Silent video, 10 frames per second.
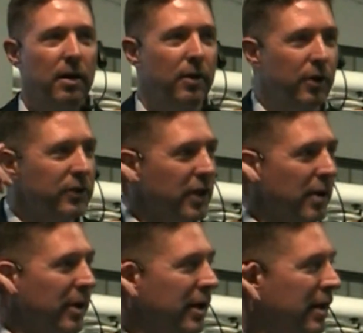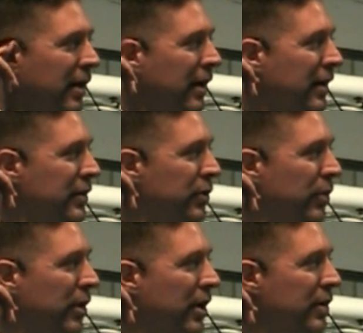Who can tell me? So we're
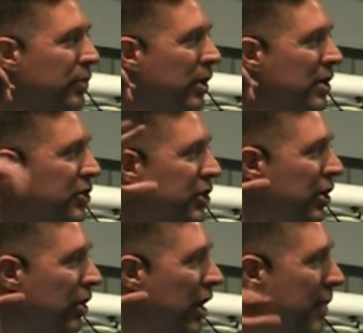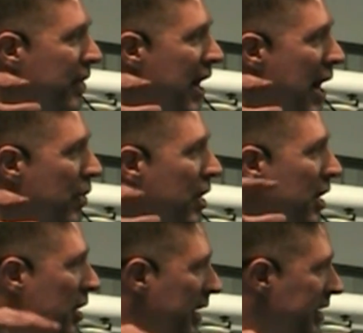gonna secure our API. We're gonna
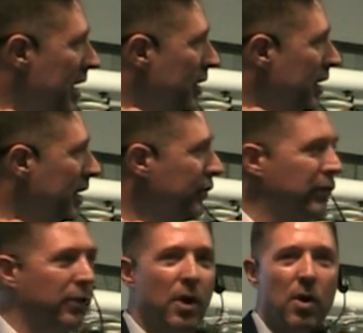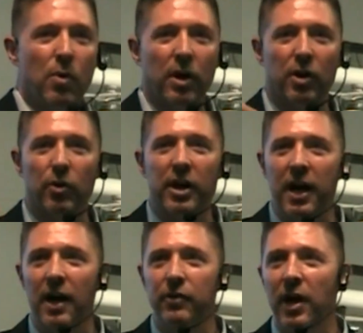collect analytics. We're gonna create
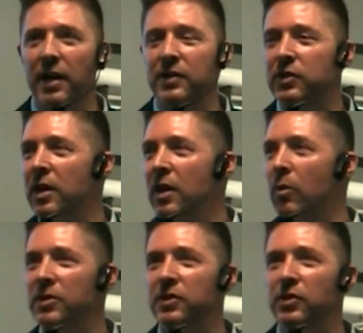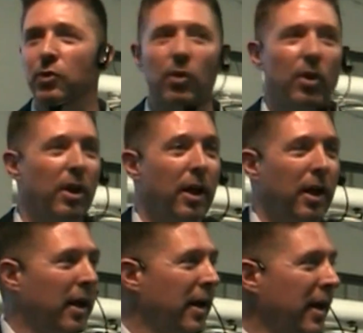contracts. What's the tool
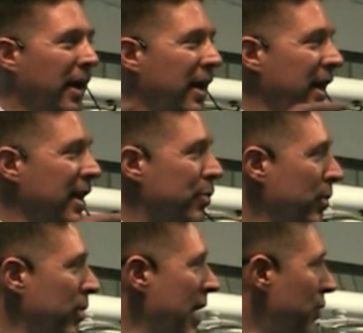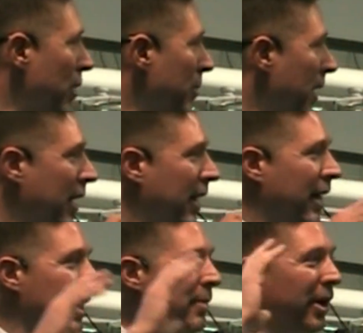in any point platform?
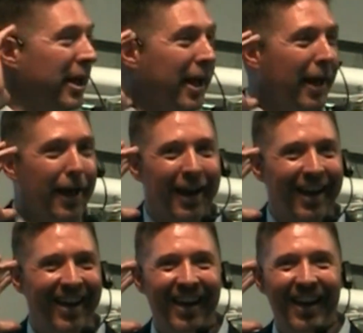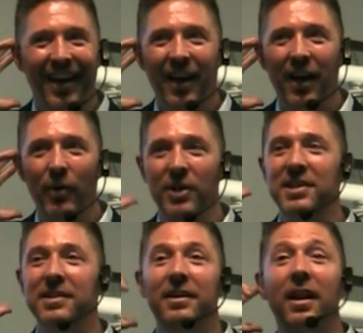Anybody? What is
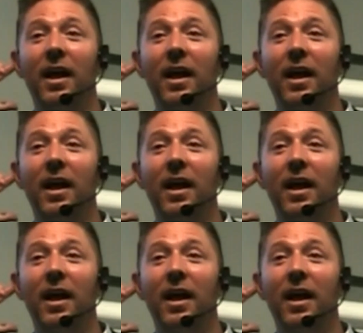it?